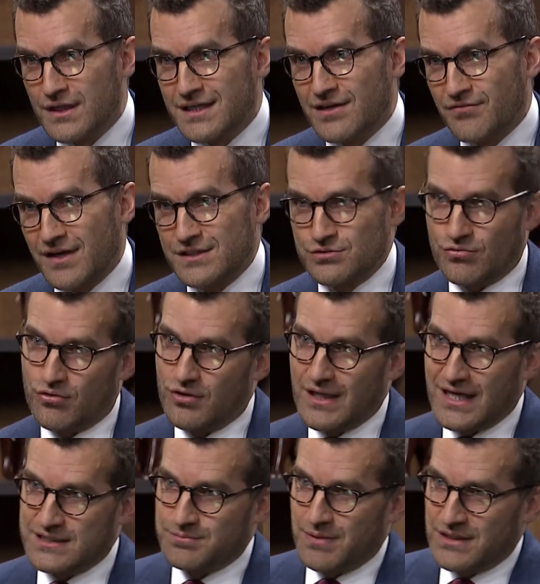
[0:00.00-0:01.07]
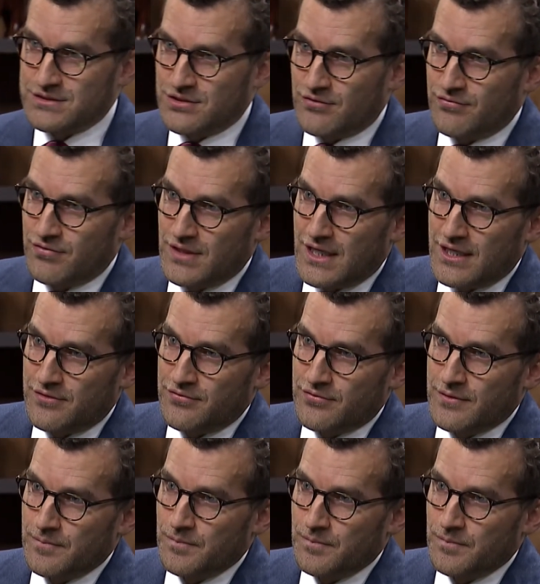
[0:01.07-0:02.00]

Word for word: It affects all aspects of life.